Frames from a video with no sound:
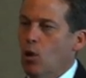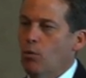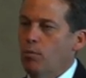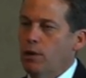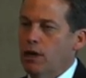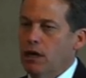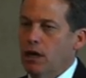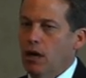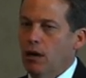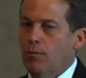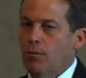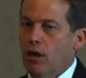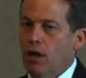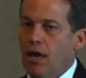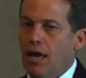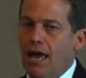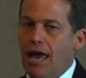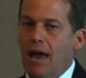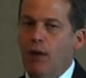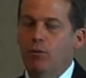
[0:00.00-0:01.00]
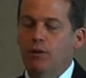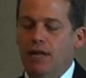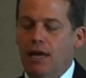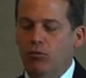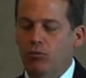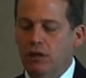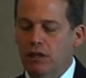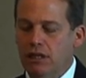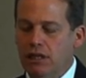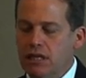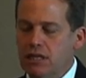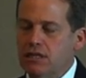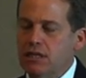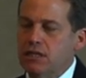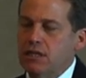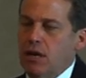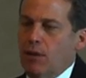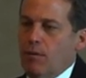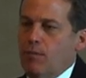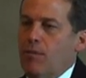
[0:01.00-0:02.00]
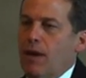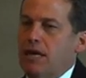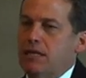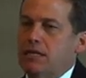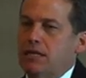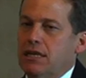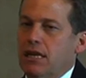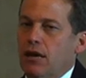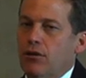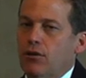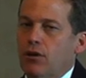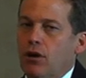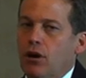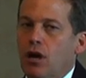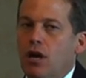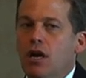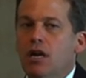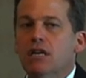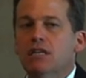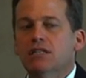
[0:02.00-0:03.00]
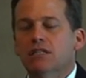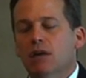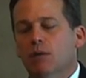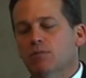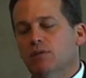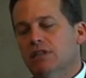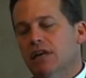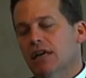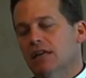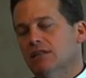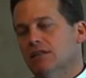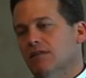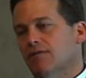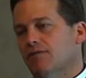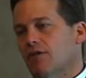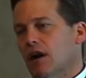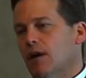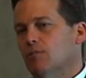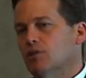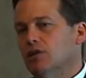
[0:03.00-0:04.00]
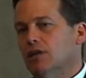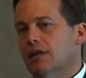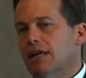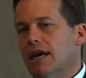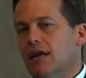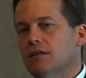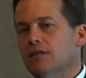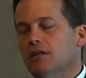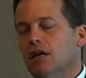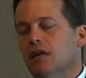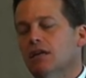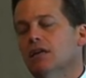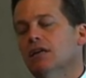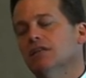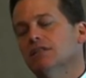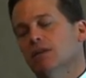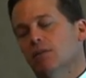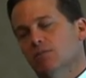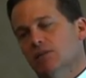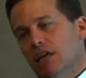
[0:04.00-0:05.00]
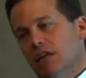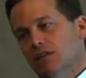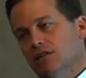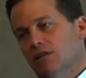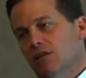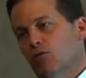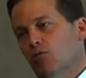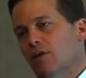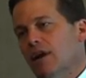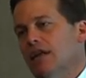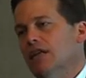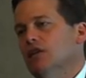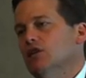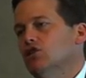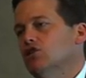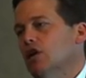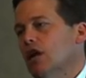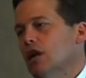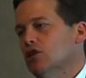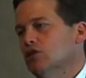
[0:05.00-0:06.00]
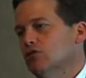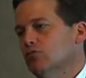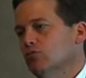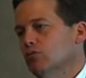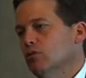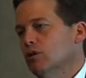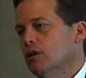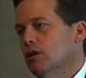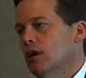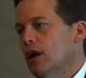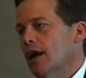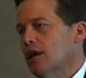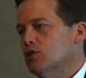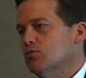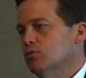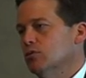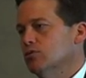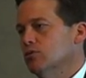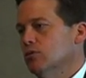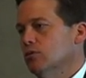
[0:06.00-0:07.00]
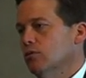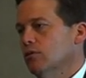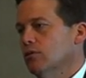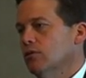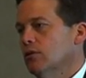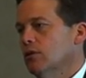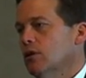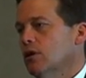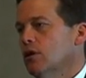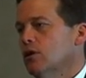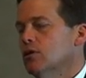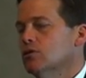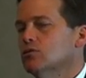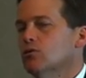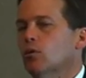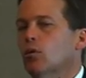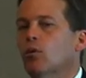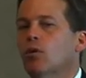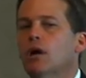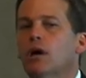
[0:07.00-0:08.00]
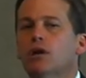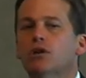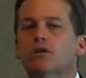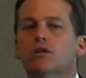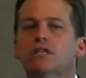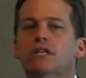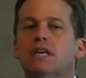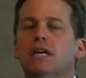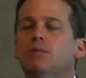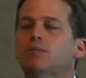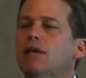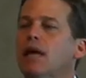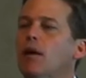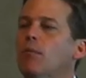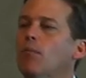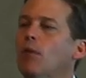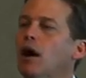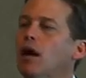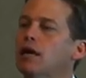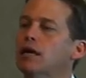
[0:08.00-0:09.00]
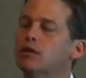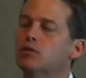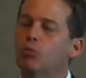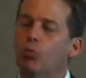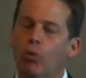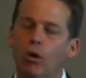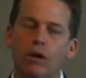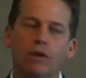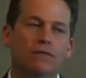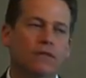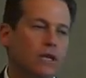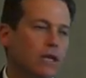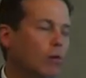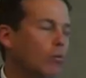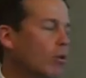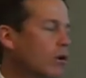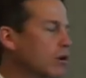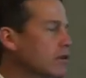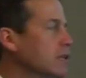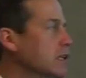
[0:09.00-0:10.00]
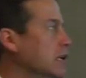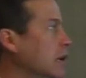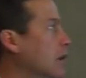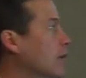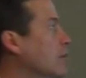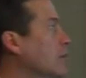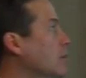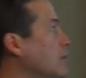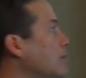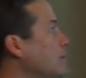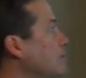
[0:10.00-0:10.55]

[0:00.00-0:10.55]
opening up, and when they release, it's coming back together. Some say it's the fibers on the outside, some say it's the gradient change through the actual tooth. So just keep that in mind, it's one or the other.